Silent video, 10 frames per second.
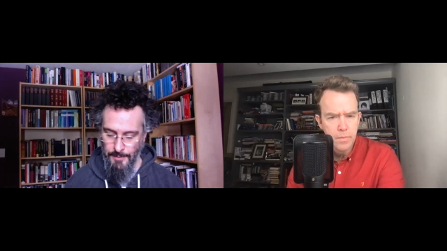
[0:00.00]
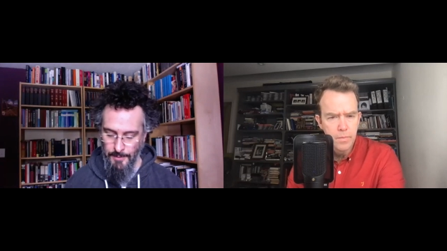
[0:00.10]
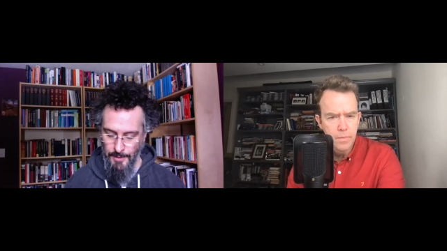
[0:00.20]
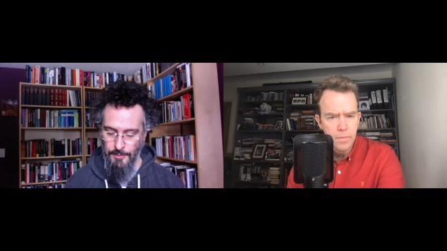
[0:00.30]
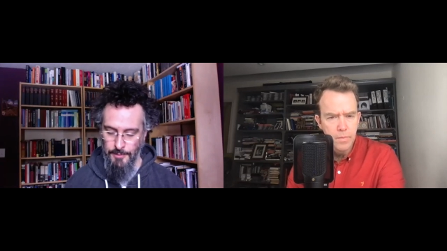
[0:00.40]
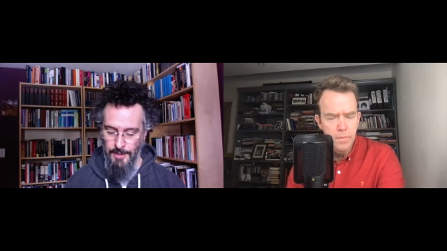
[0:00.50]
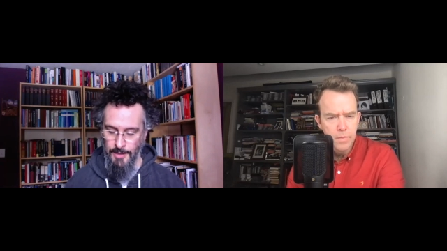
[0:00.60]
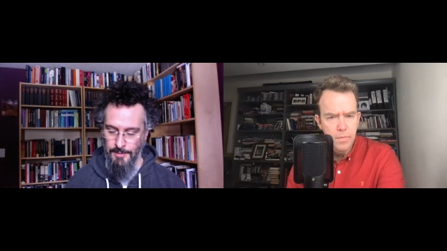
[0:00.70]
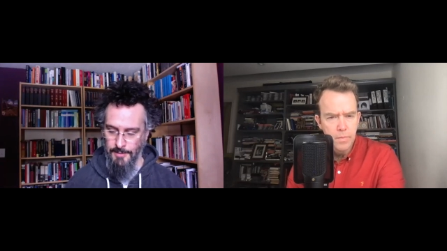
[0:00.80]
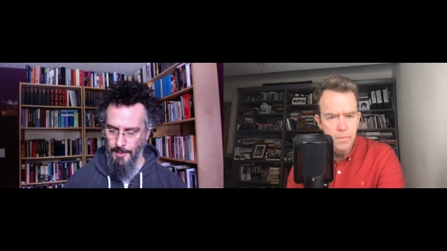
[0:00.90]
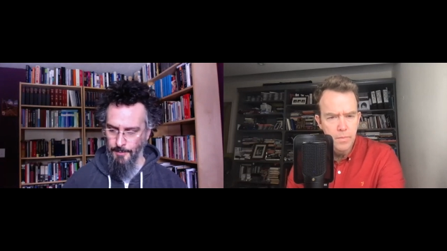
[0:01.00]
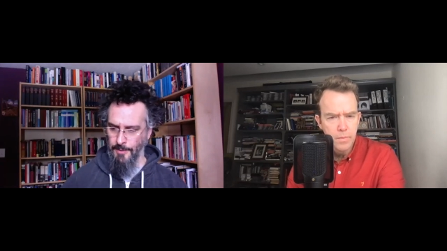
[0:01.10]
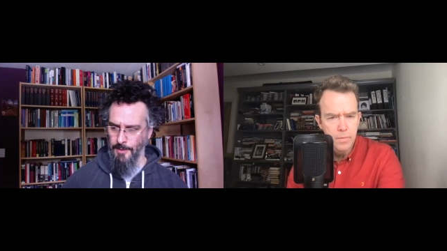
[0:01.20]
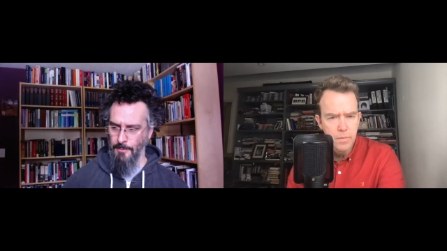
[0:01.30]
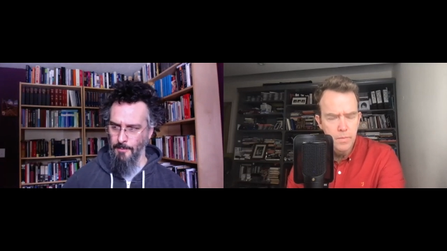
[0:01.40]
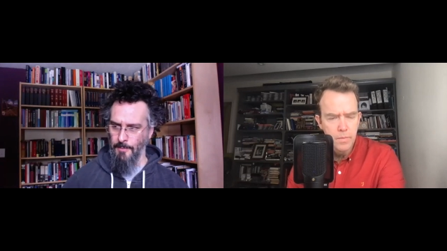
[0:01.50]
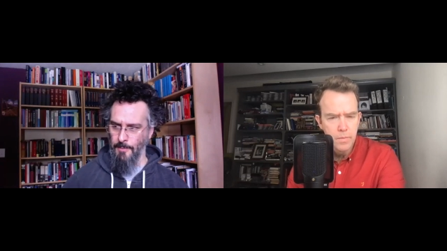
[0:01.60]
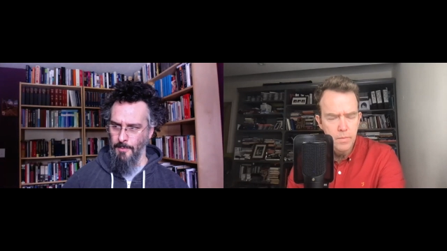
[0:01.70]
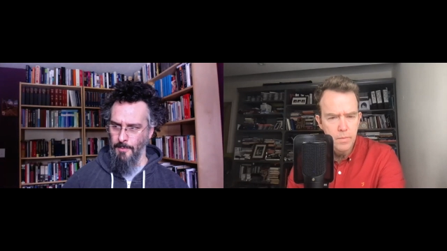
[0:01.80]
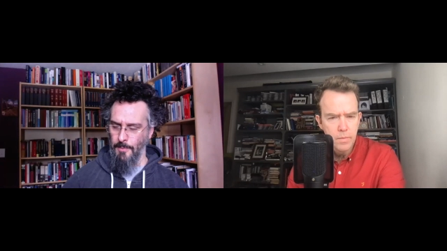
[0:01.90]
Speaker 1: like you're saying, something
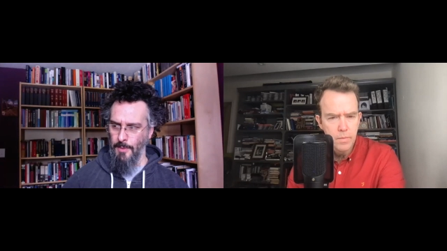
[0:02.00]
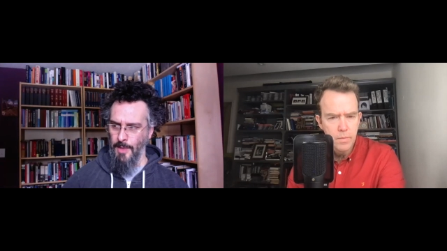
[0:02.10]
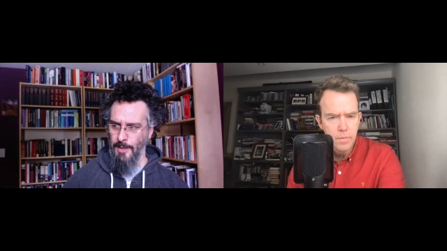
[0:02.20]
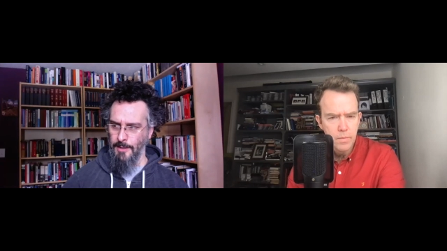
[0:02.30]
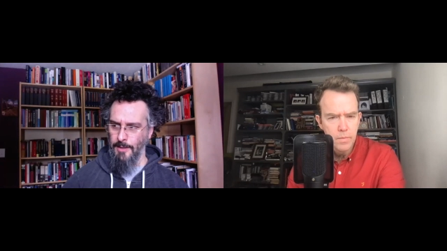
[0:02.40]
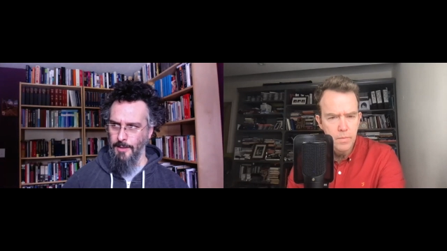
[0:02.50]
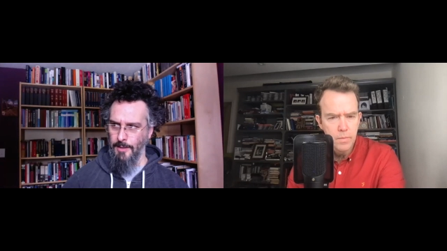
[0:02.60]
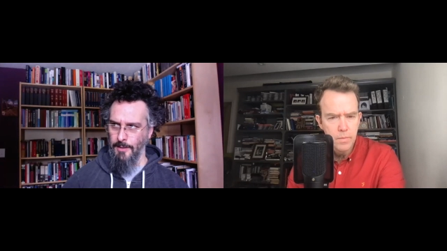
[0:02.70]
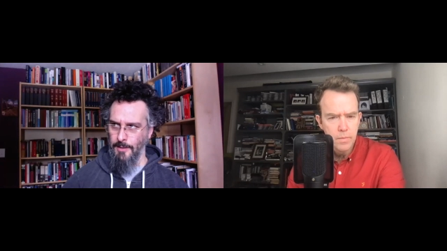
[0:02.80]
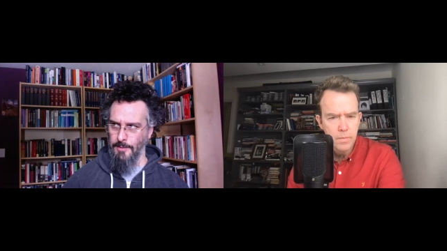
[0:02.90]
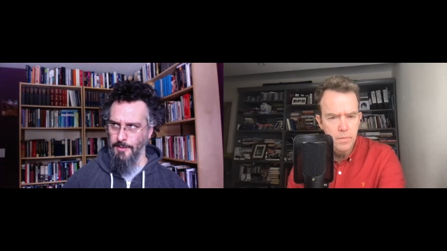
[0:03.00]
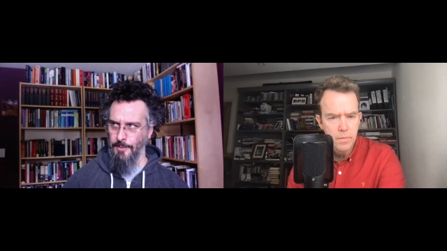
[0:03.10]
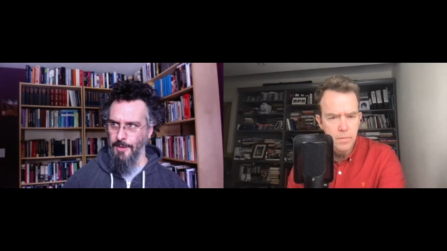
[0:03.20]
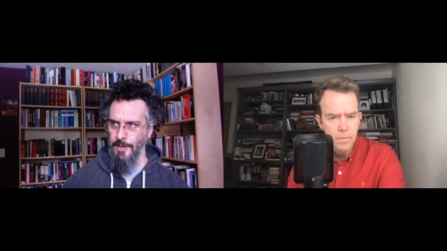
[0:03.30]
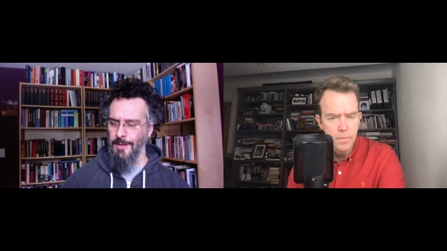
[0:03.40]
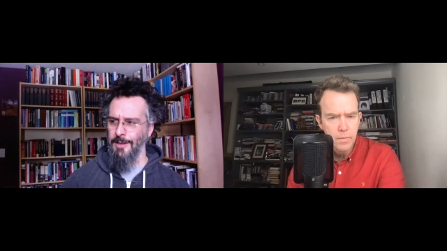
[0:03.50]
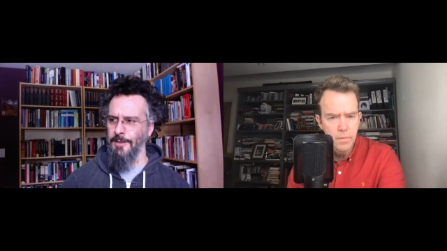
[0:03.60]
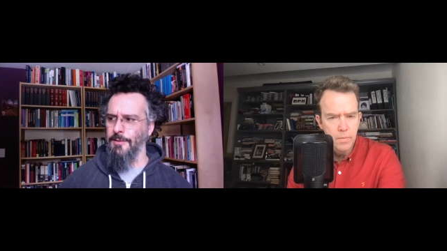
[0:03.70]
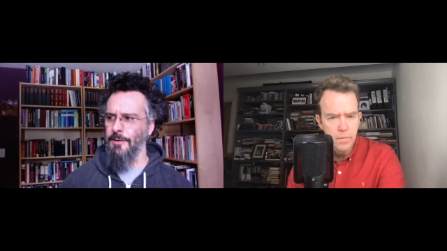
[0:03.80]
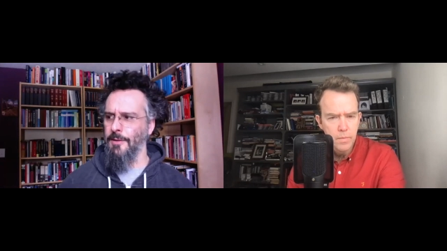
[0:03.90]
that something in his